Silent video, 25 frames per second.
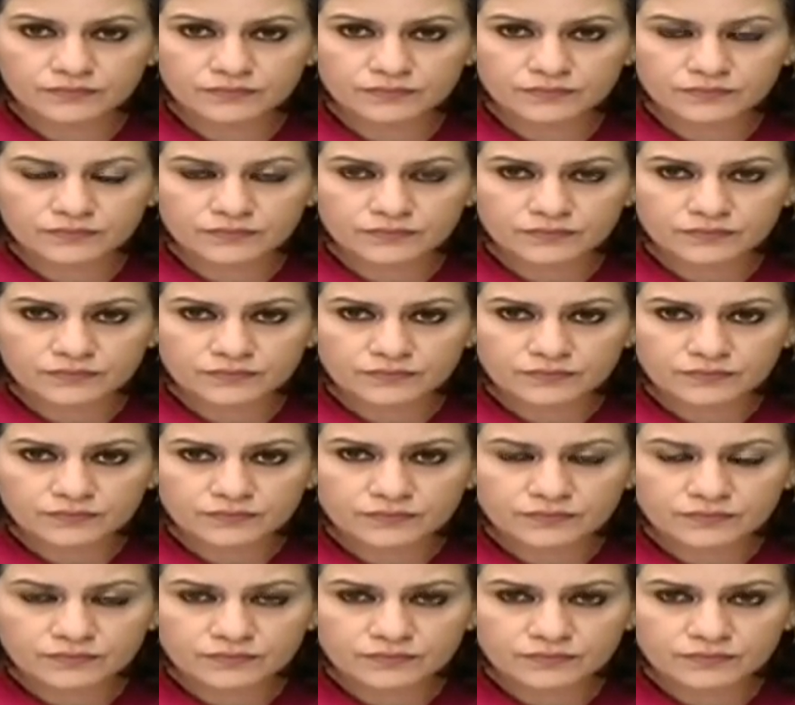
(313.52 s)

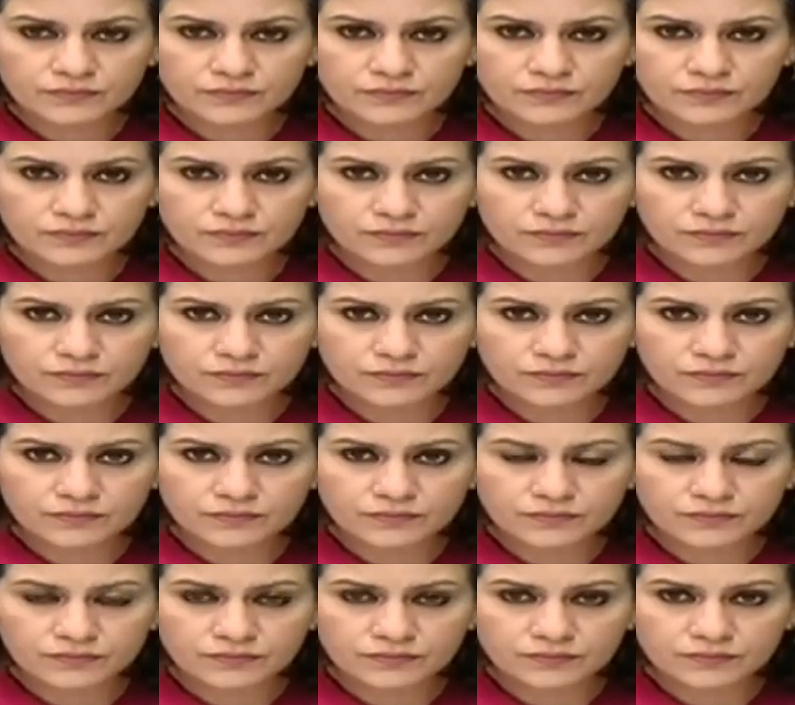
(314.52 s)

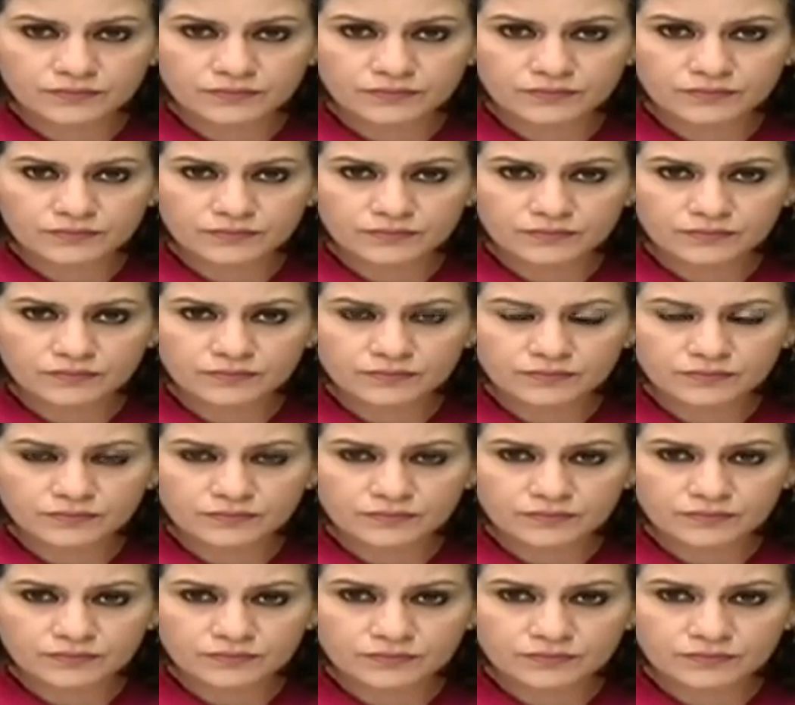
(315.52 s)

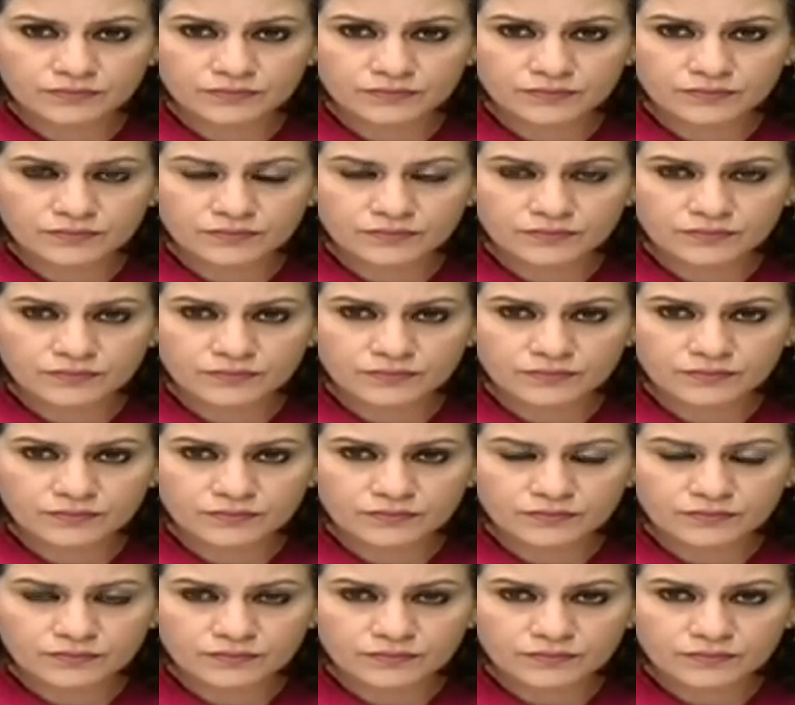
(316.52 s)

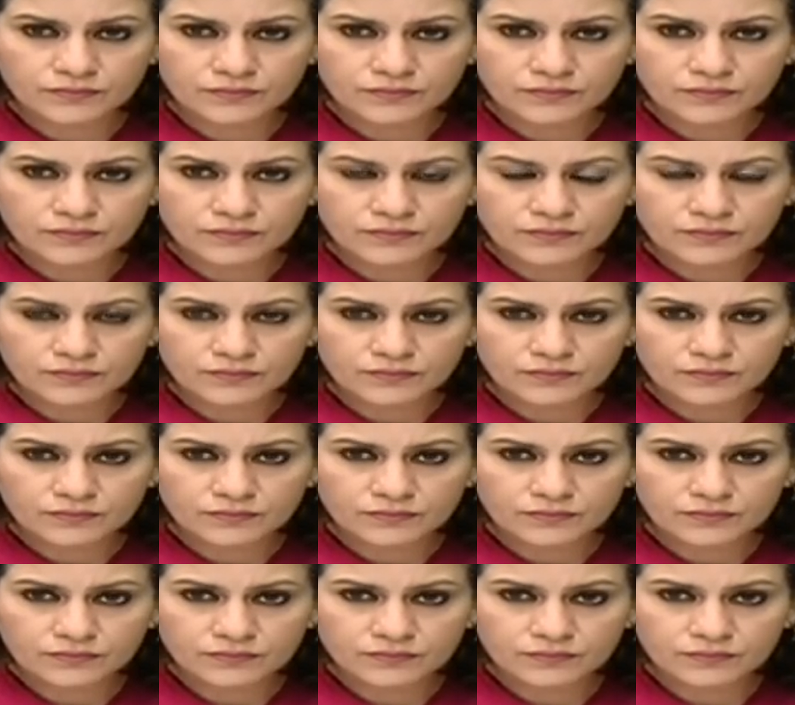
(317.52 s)

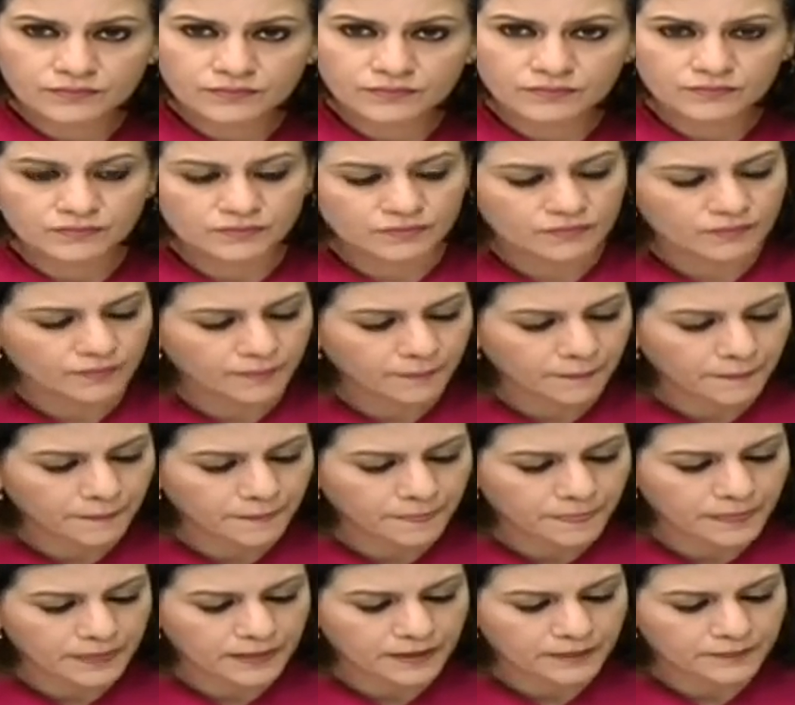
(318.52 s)

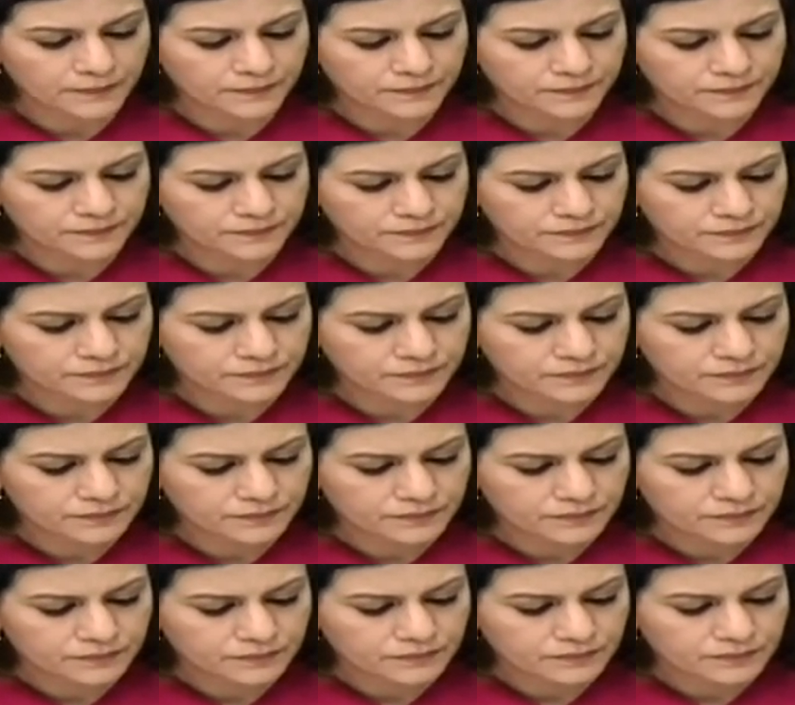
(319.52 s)

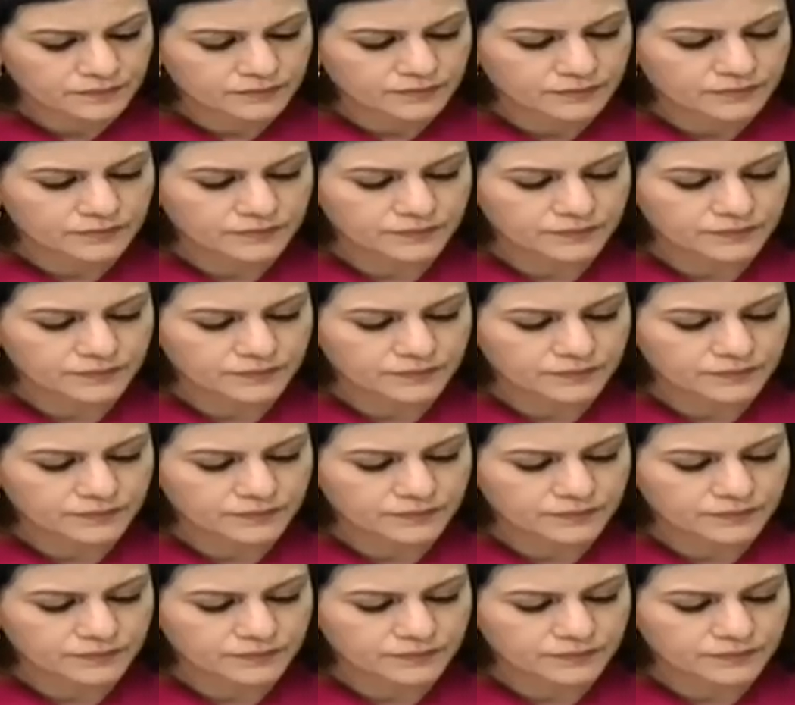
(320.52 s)
This person isn't speaking.